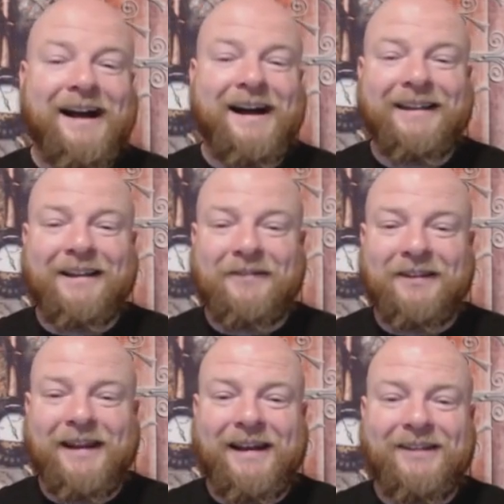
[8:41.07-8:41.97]
I love the
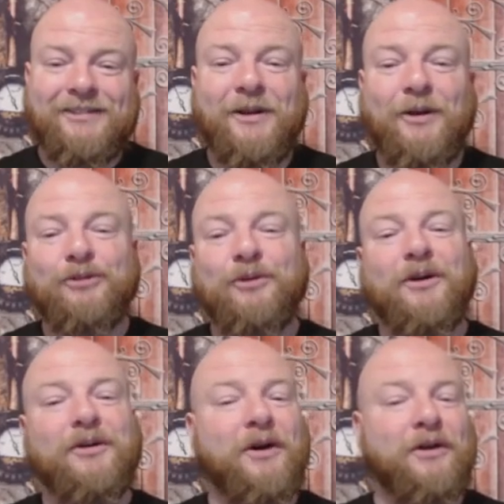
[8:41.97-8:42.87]
ladies. So he goes through
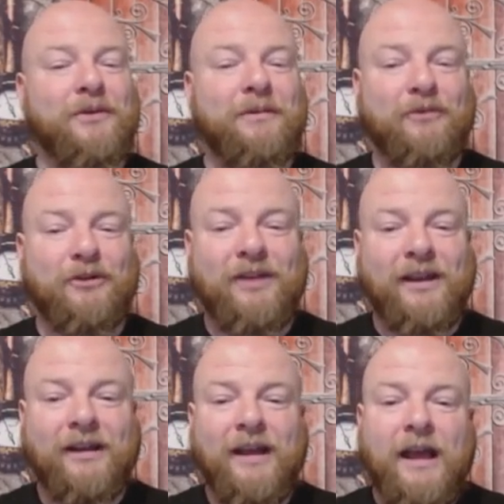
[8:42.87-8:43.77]
all, all the women
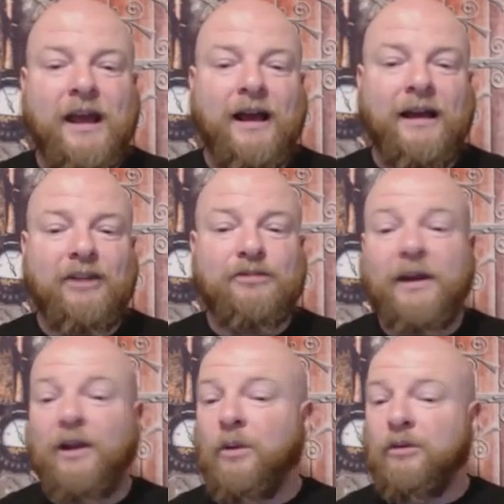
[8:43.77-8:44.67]
Forsaken. Uh, and
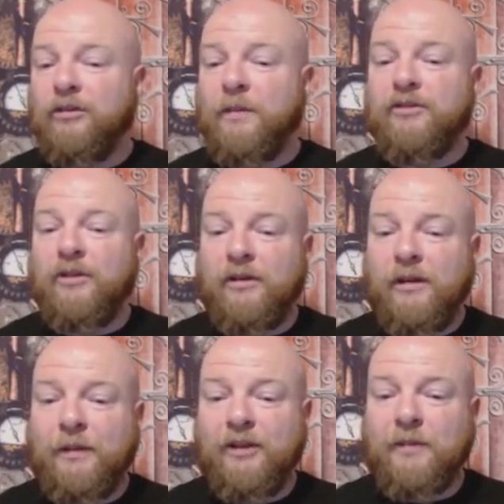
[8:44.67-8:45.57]
Ishamael holds a special
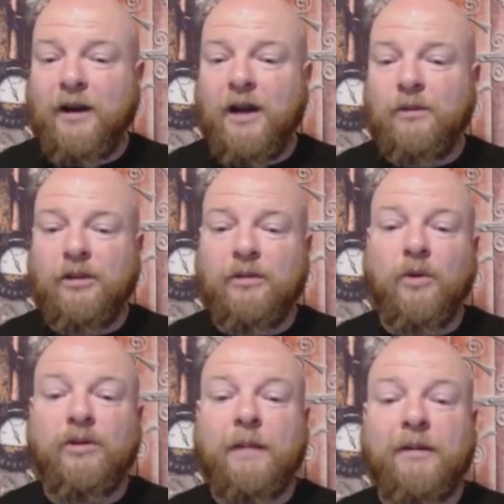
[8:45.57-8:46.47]
place in my heart with the
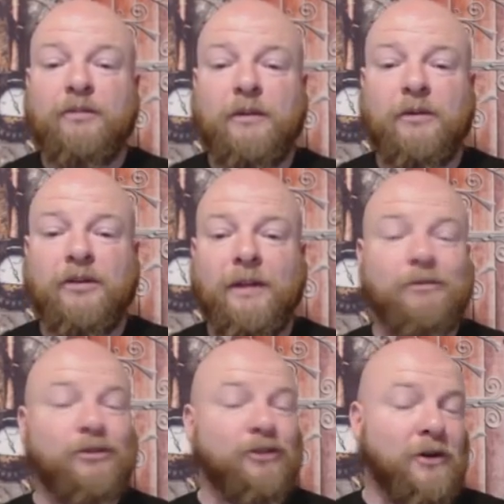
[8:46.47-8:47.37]
more time I spend with
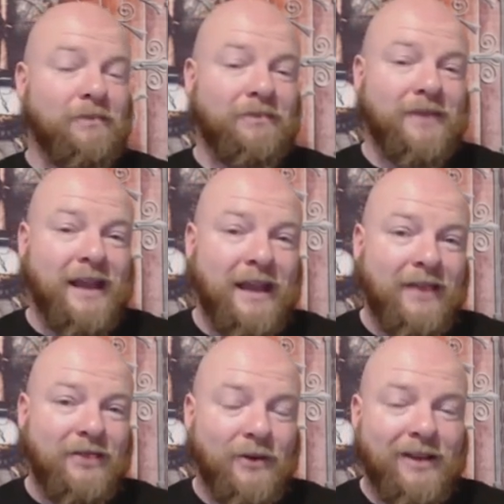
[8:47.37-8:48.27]
him. So
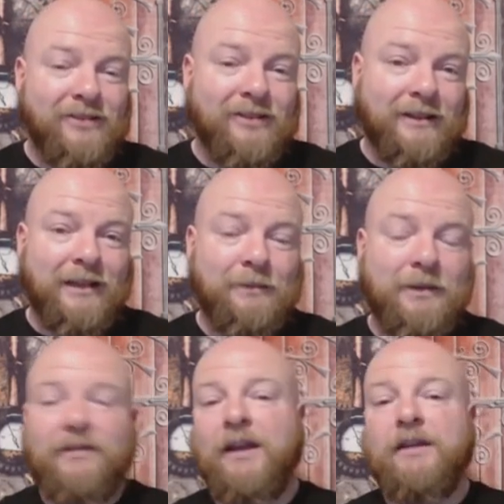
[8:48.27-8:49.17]
there is a little
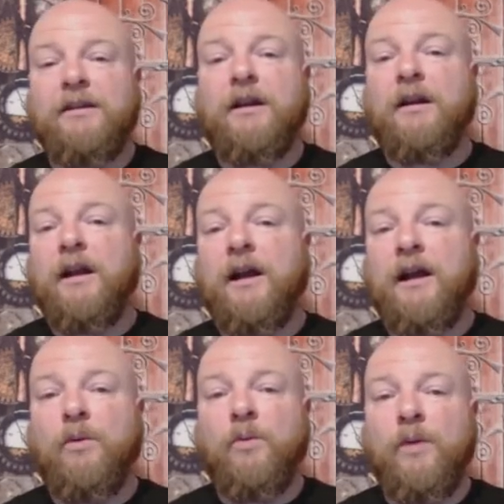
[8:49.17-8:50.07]
bit of a hint here.
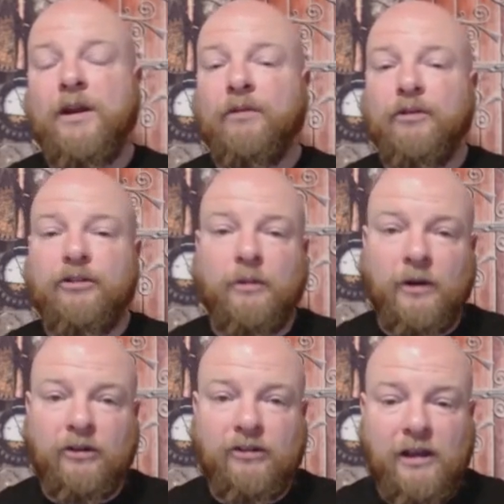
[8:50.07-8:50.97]
Uh, we know for sure we're
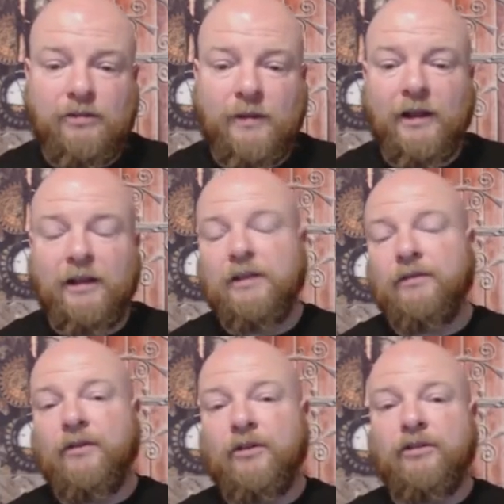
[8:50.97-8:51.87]
going to see Ishamael in the
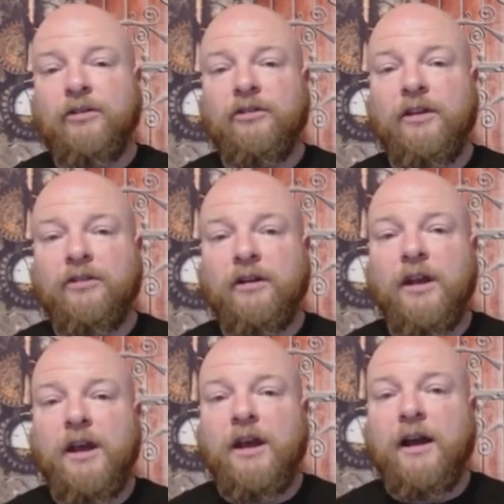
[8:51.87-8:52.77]
first season,
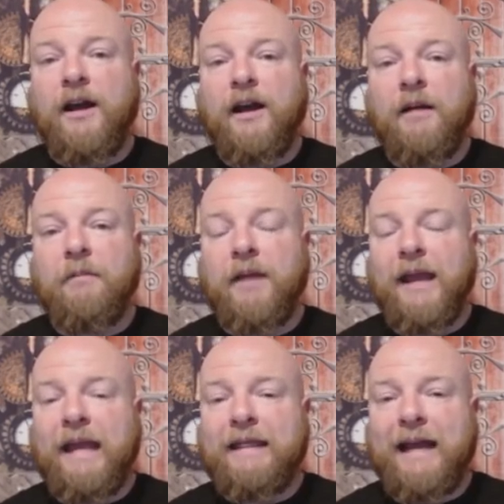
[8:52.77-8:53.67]
um,
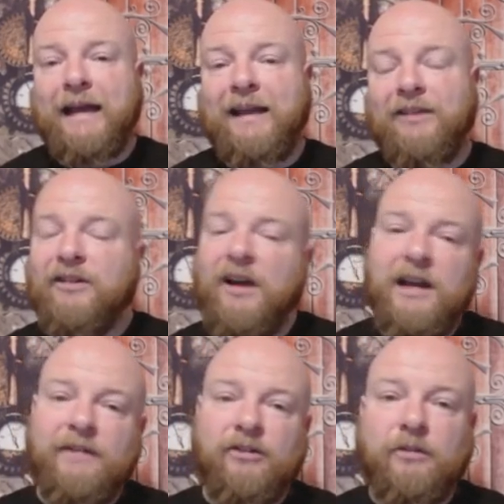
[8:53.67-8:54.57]
and that is
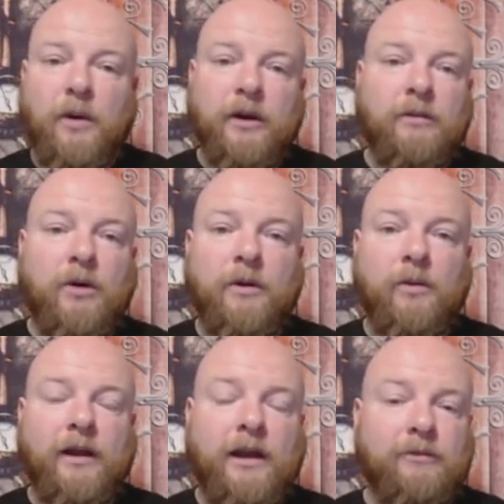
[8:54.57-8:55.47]
kind of a spoiler
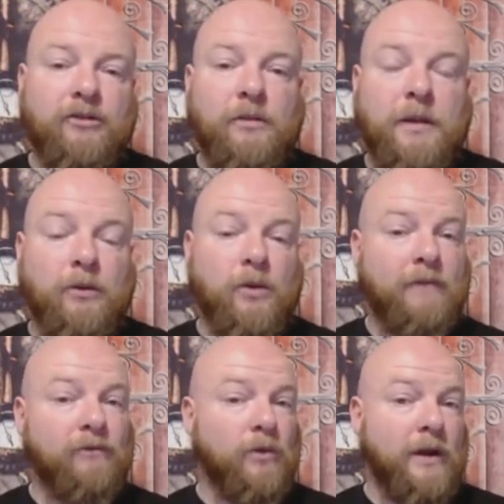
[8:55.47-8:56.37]
moment when it comes to people who
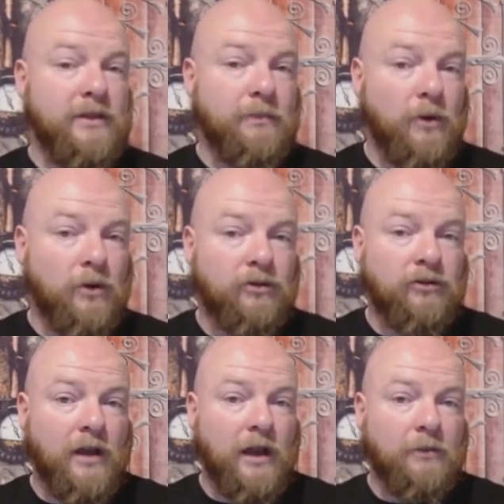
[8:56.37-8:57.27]
haven't read the
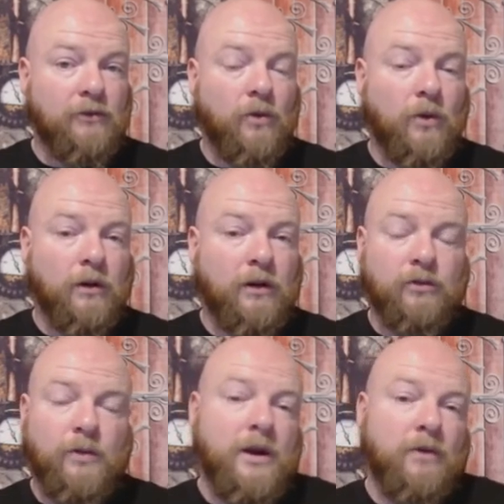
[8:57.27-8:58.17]
books uh, before,
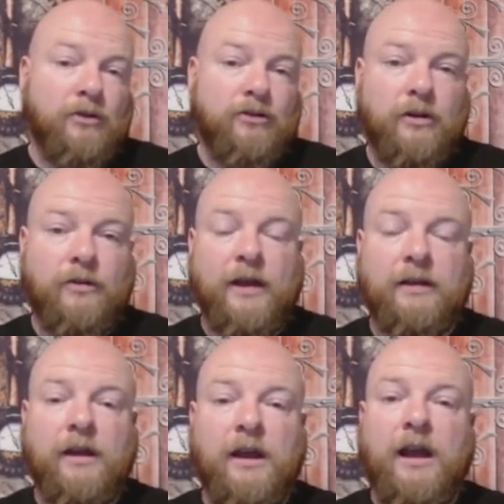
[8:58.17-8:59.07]
because we know for sure
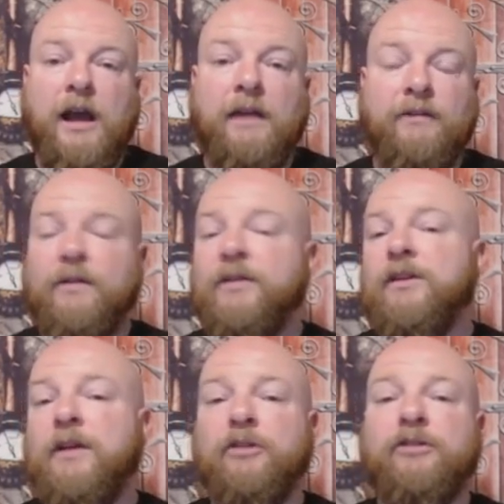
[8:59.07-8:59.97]
that uh, if you read the
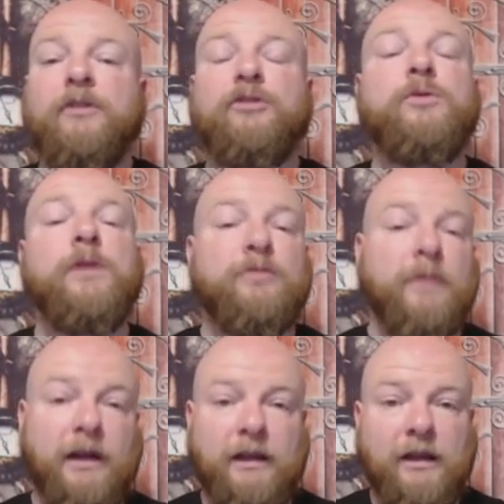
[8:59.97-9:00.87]
entire series, who
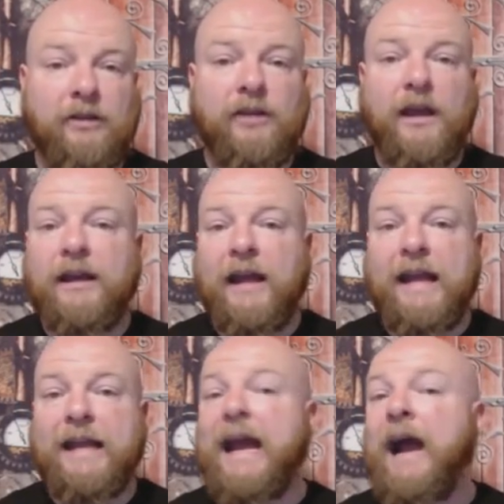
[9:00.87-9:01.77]
Ishamael is and
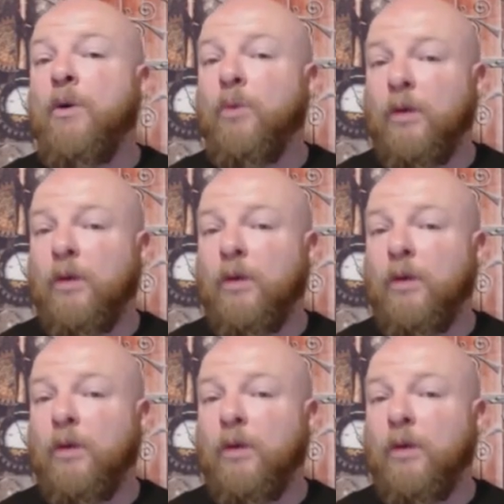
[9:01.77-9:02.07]
and how it